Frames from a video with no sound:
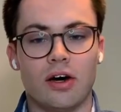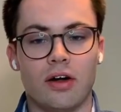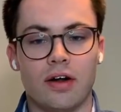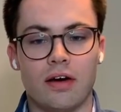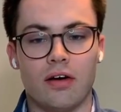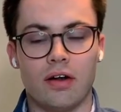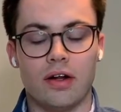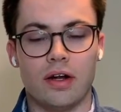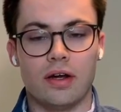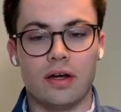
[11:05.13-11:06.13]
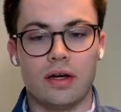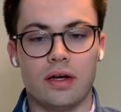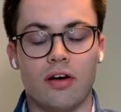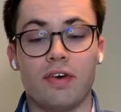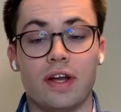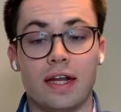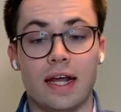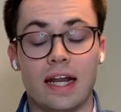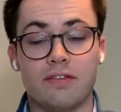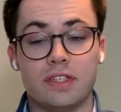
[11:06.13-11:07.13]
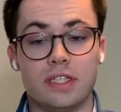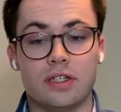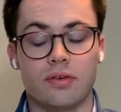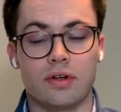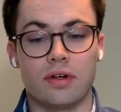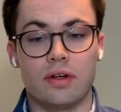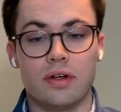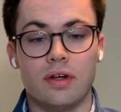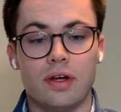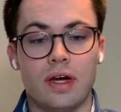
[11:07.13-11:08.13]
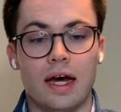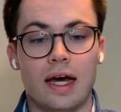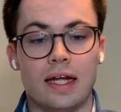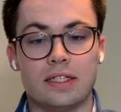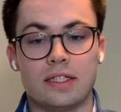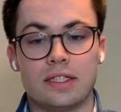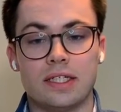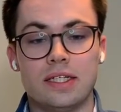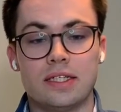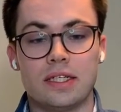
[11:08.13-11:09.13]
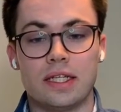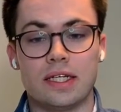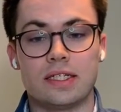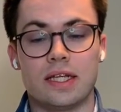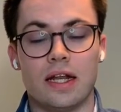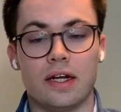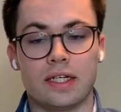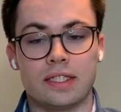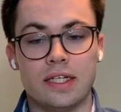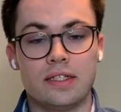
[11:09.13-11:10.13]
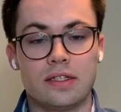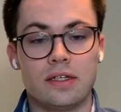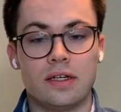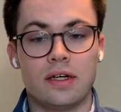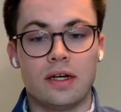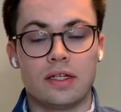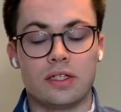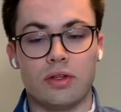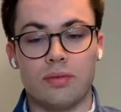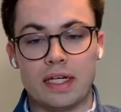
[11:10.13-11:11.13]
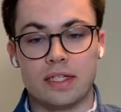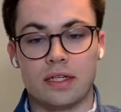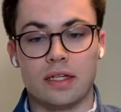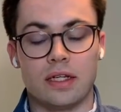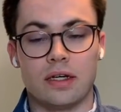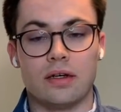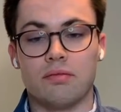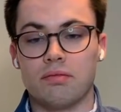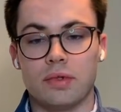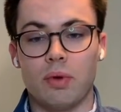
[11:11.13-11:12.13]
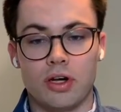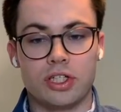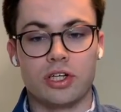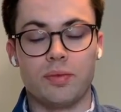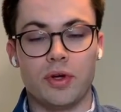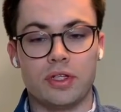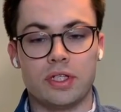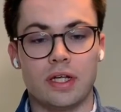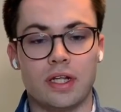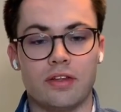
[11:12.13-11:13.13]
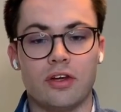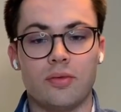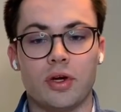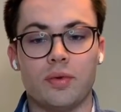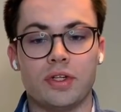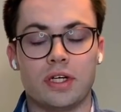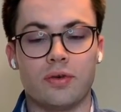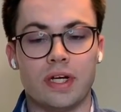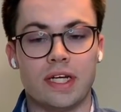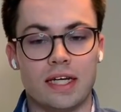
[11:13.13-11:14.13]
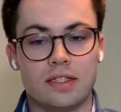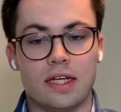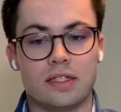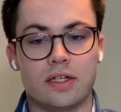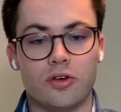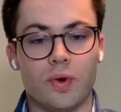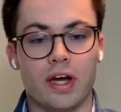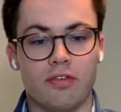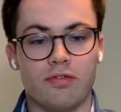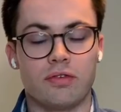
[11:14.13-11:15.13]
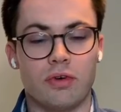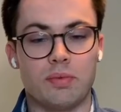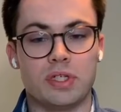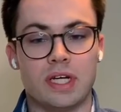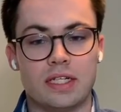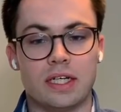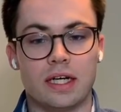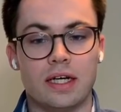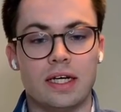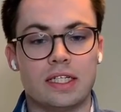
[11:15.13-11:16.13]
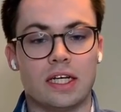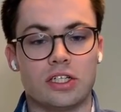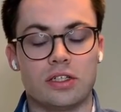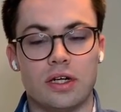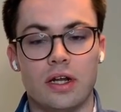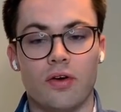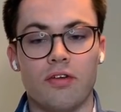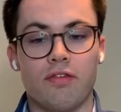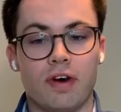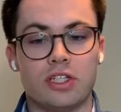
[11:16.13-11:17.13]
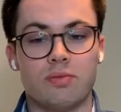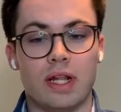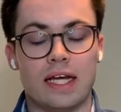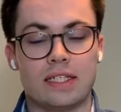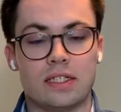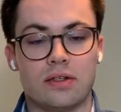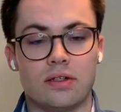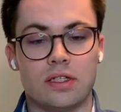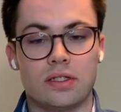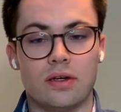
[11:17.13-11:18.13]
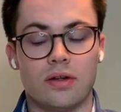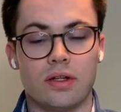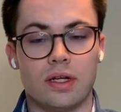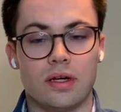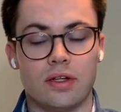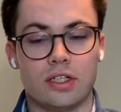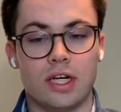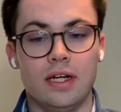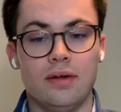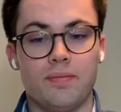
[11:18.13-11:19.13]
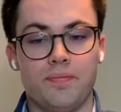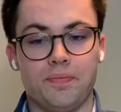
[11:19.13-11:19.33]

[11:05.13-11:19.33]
of an NFT token. And since this standard exists, so basically the blockchain community and the Ethereum community agreed, yes, that's a good way of representing such non-fungible assets on the chain.